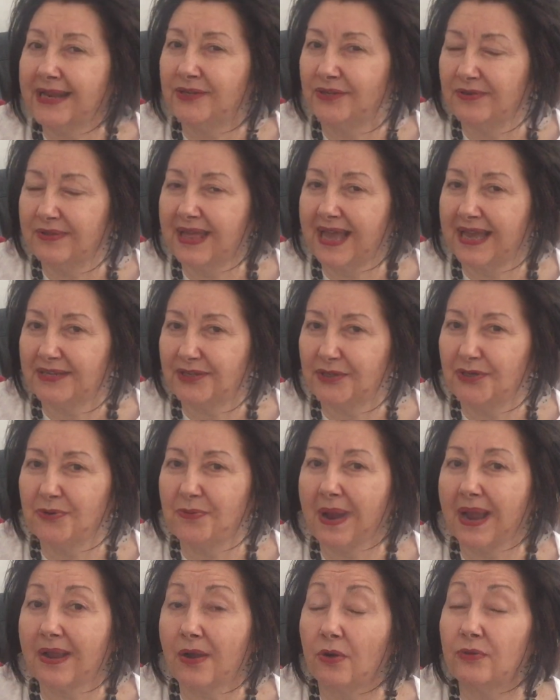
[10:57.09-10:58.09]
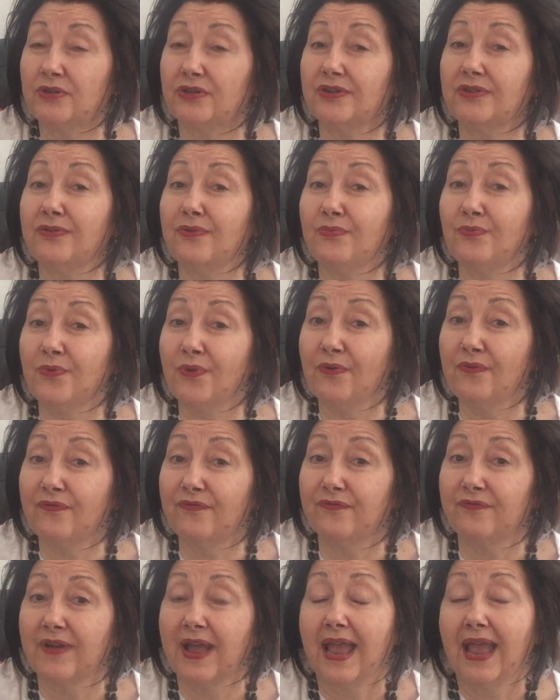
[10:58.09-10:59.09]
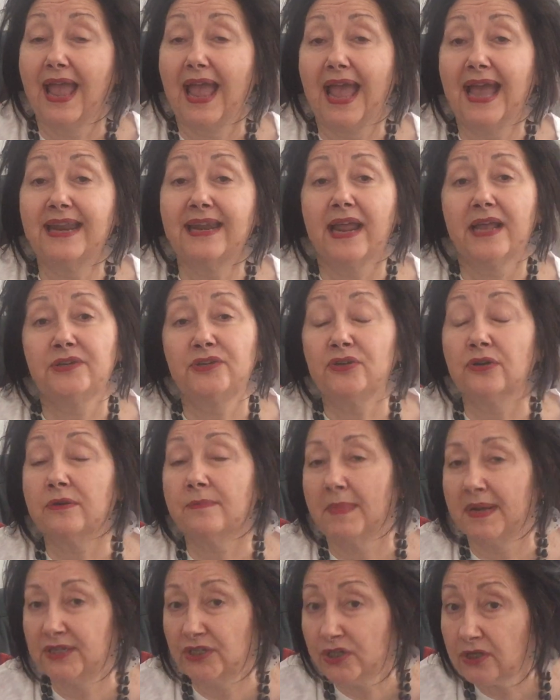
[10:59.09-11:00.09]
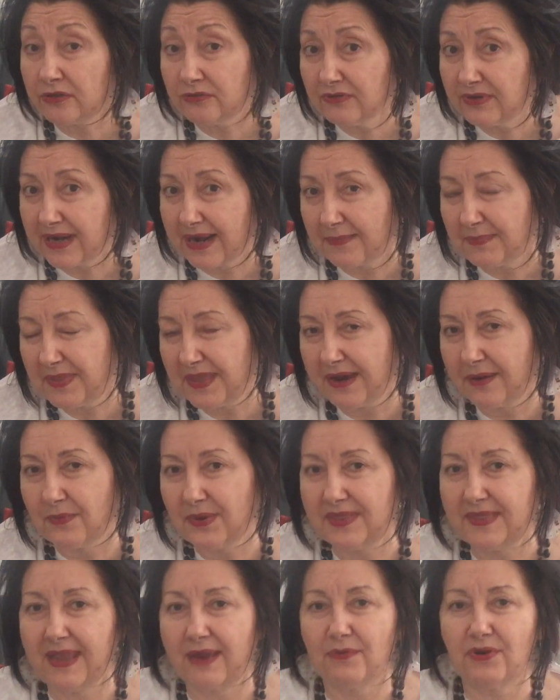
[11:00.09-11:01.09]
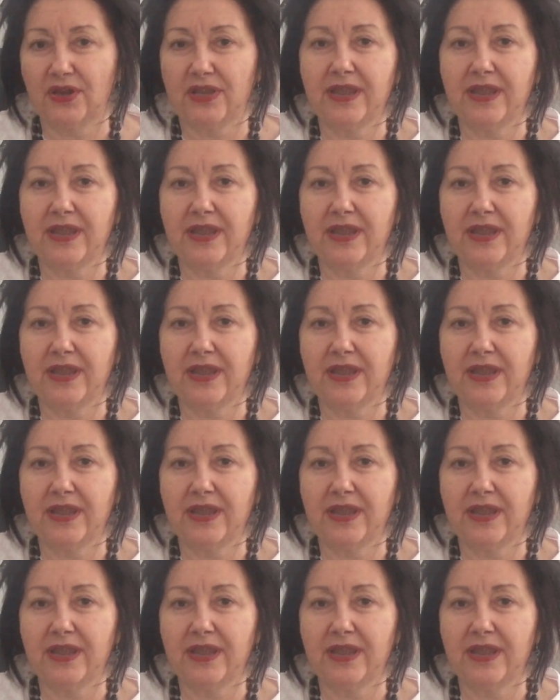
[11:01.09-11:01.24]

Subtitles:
I do that too. I go to the roof, and I took my children up there when they were